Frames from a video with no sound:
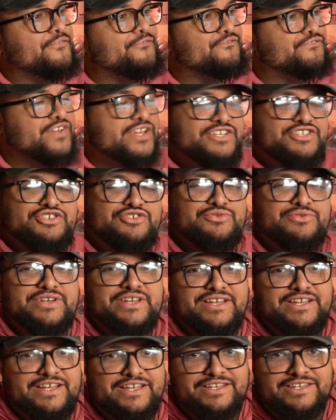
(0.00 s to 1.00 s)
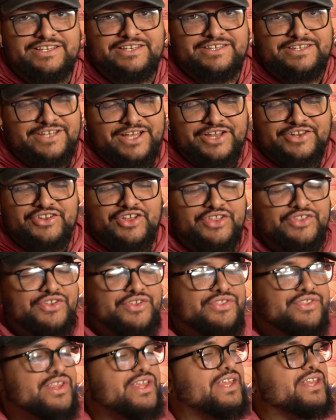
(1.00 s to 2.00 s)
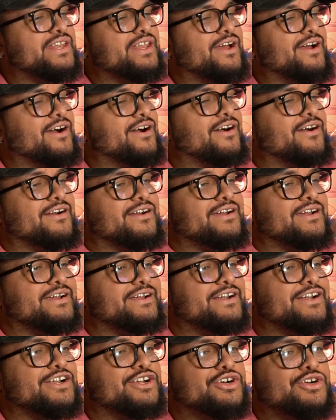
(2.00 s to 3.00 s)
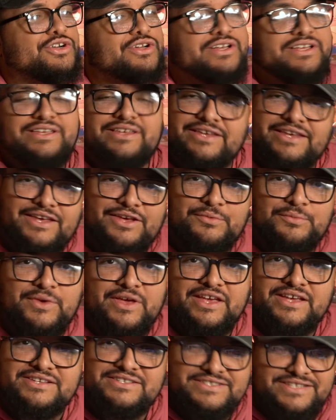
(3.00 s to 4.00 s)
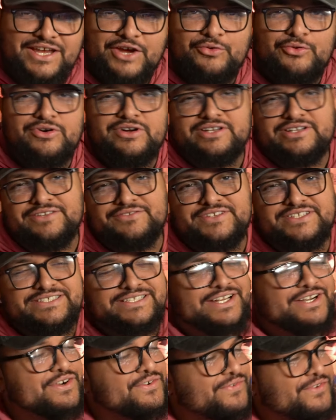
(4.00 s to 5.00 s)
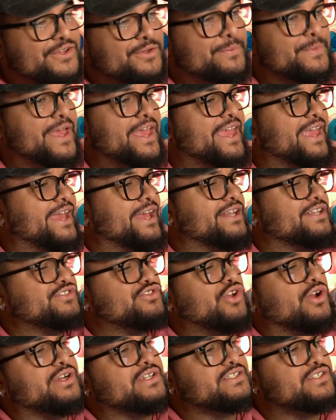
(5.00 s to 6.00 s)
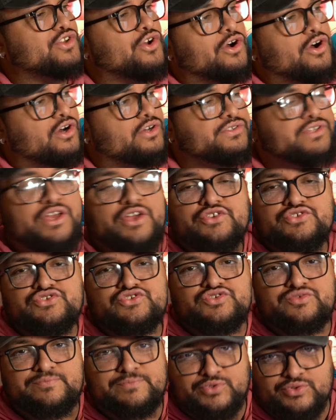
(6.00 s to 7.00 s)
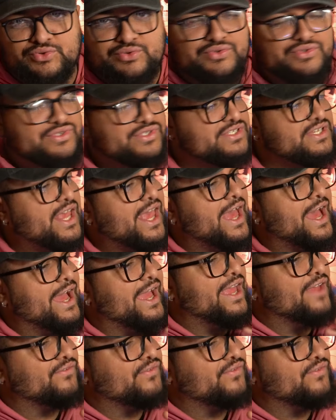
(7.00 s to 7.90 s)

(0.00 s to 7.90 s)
featuring none other than our girl Kim Chaewon of Le Sserafim and the song is called Spruce. I have